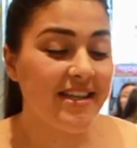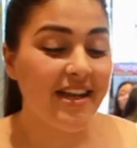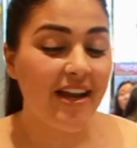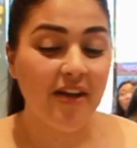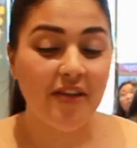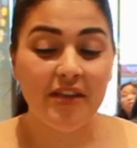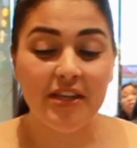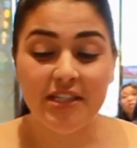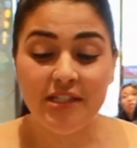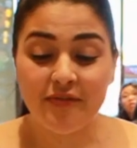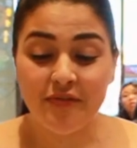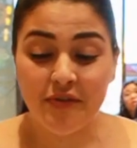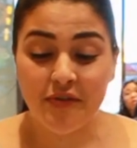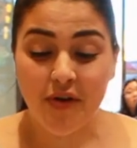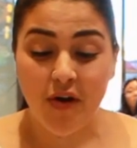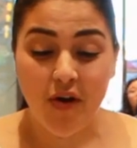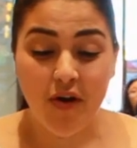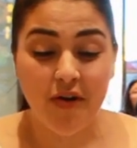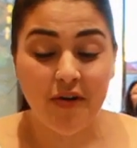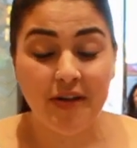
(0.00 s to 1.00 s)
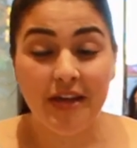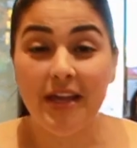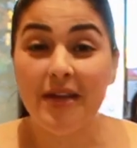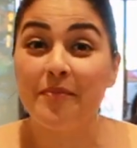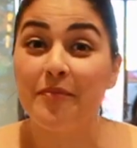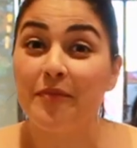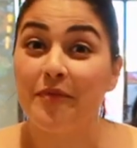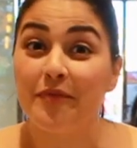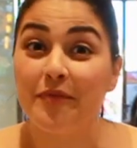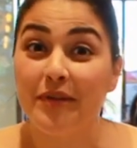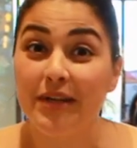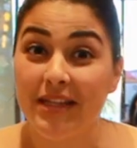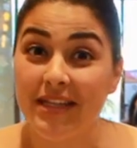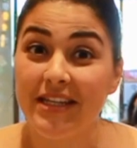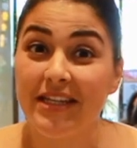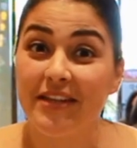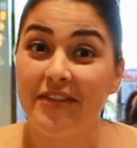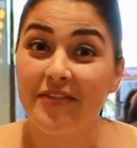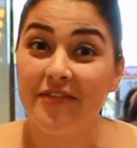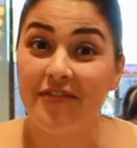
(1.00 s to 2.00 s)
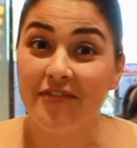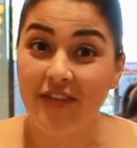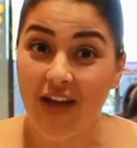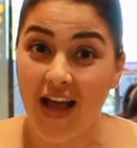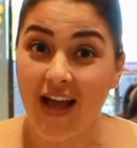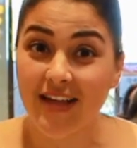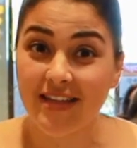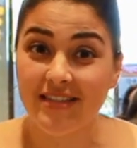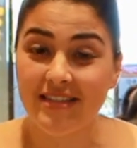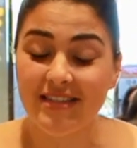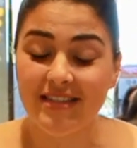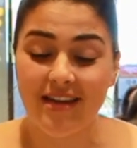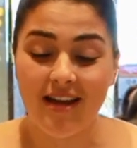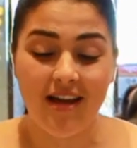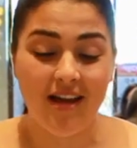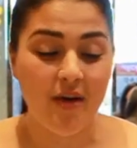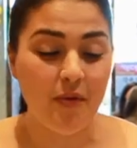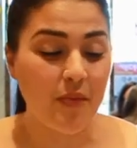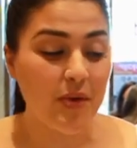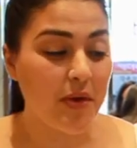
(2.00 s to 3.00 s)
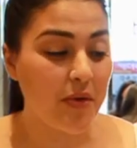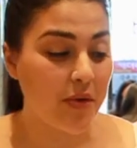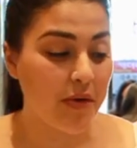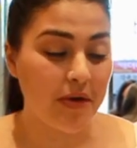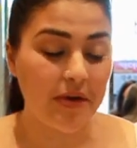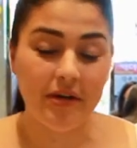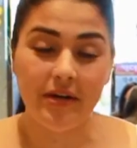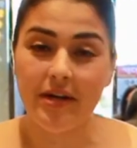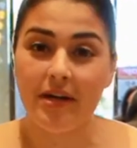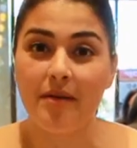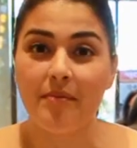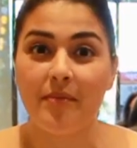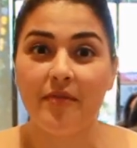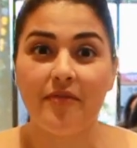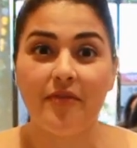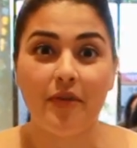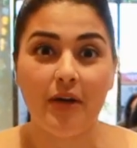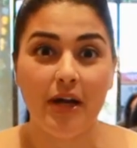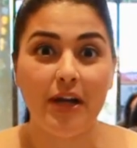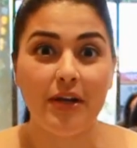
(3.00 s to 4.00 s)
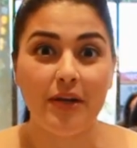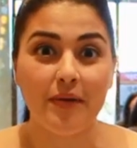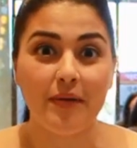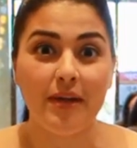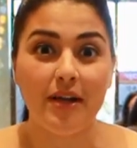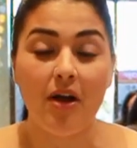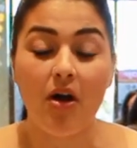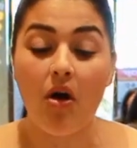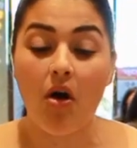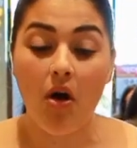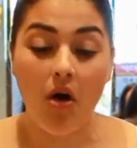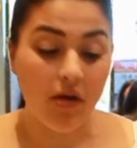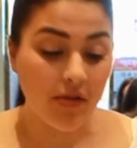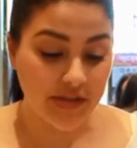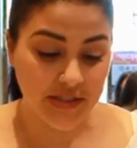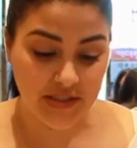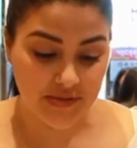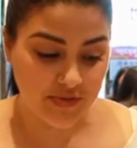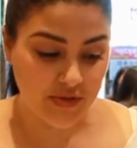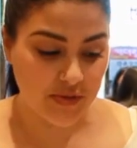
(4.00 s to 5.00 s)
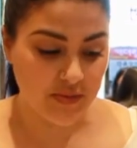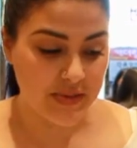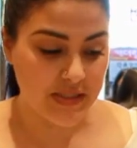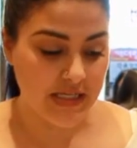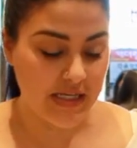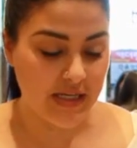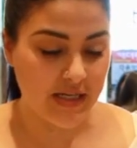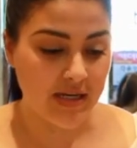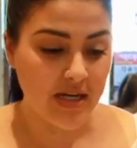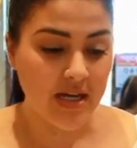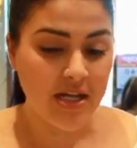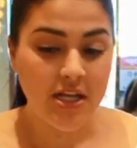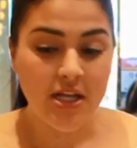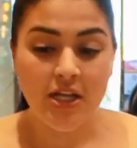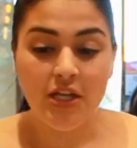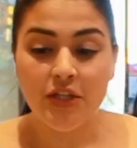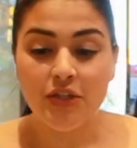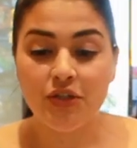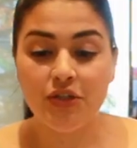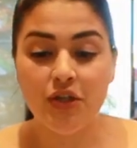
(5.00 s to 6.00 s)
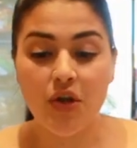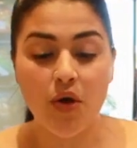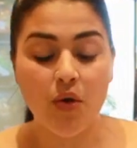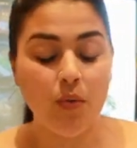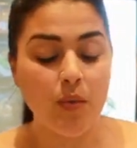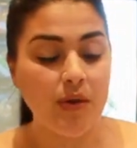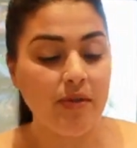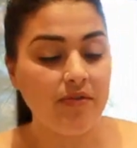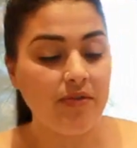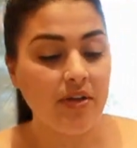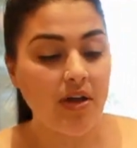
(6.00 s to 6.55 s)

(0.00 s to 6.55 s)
Now this food all came really fast. We ordered, and before I knew it, all this food was here. So we've